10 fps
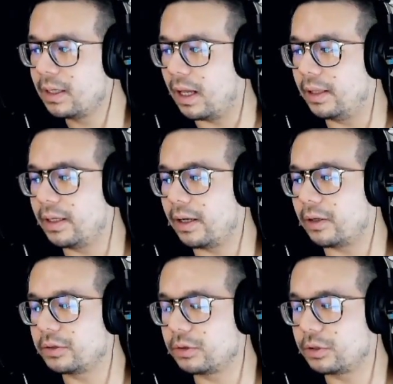And then I
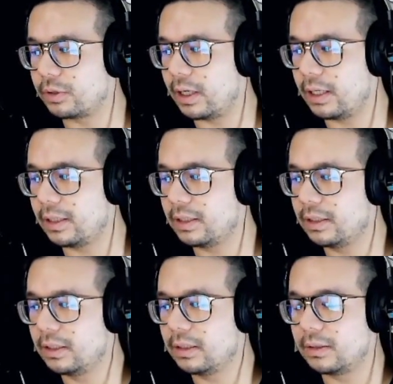also tried
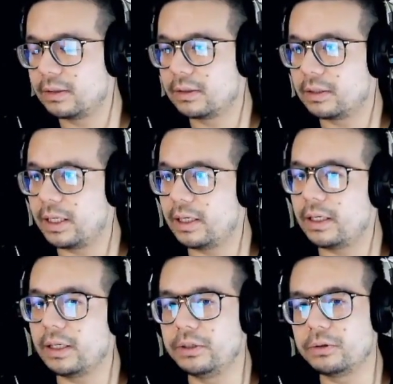
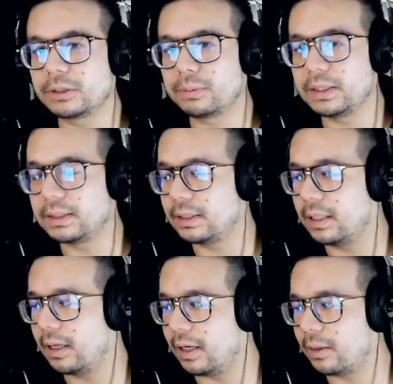getting a USB-C
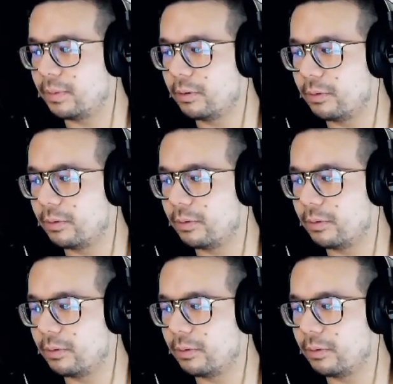hub,